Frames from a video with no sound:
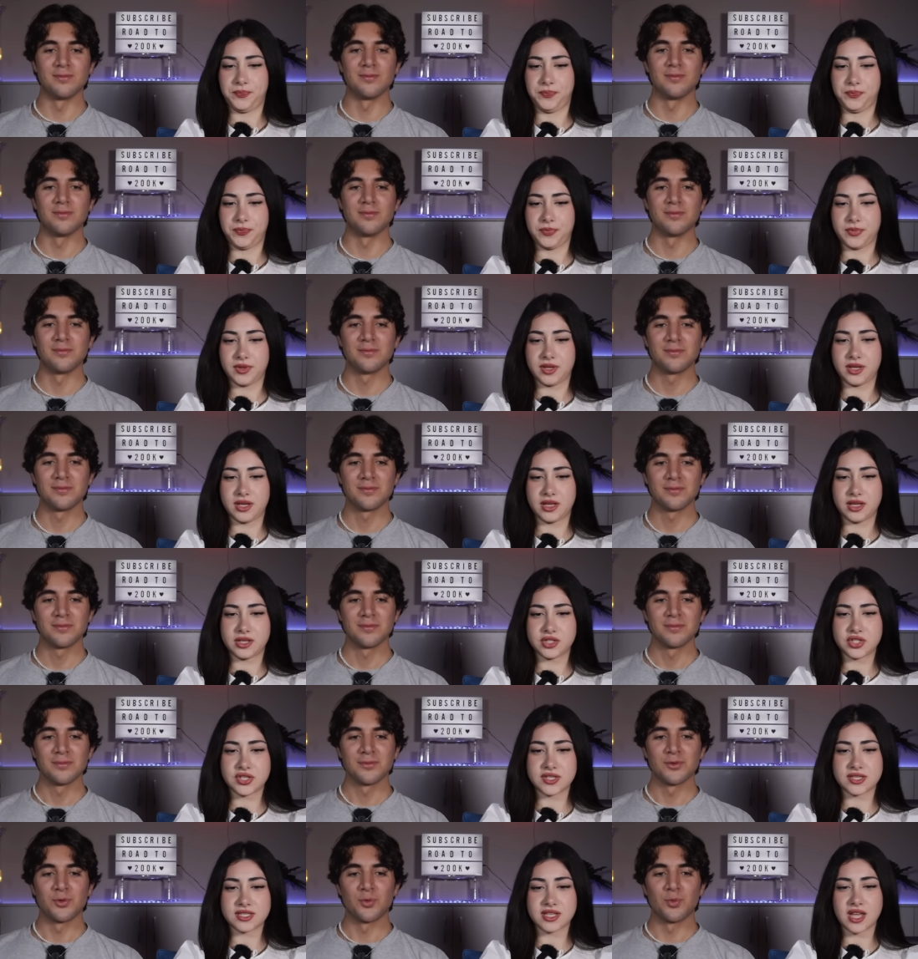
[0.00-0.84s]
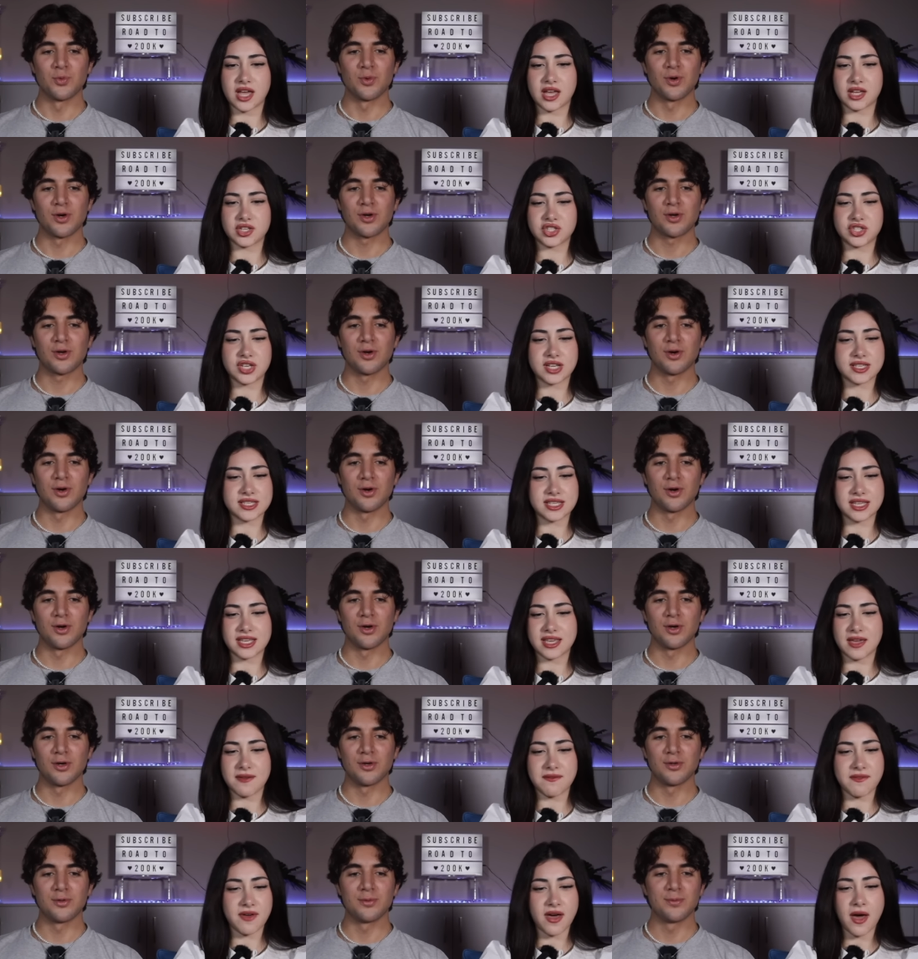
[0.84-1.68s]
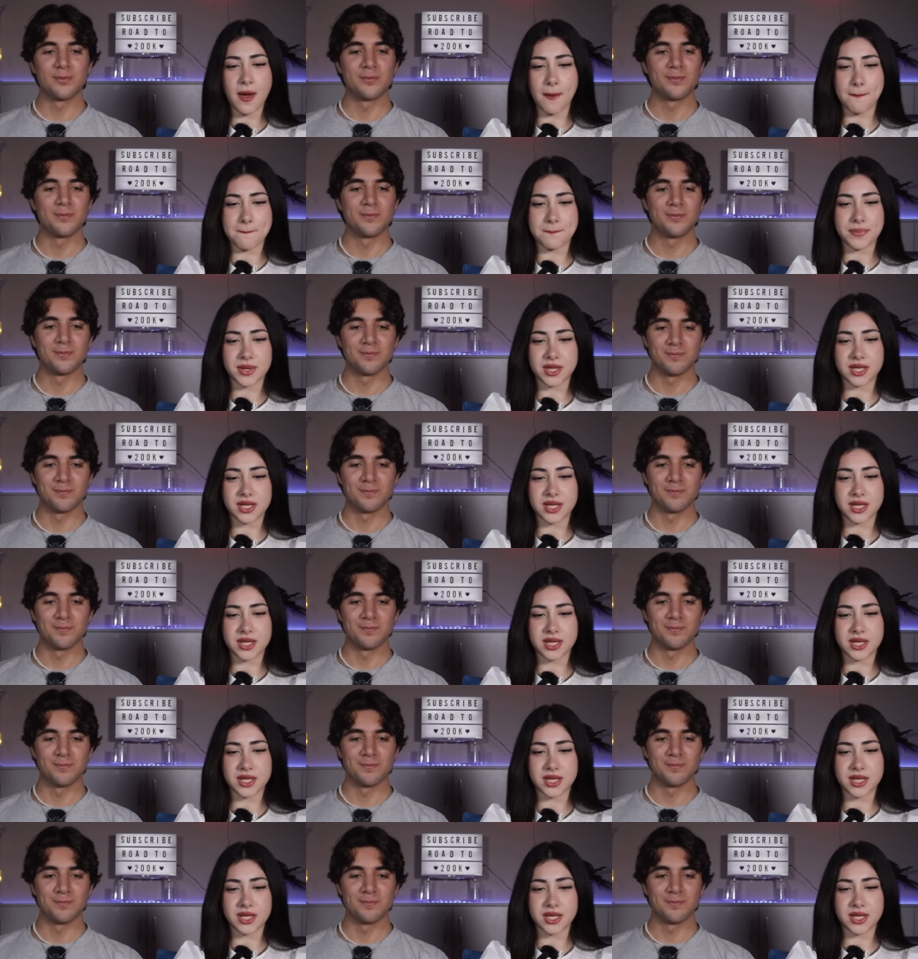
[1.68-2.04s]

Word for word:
Speaker 1: -hmm. She's not, Work she doesn't hard. give up.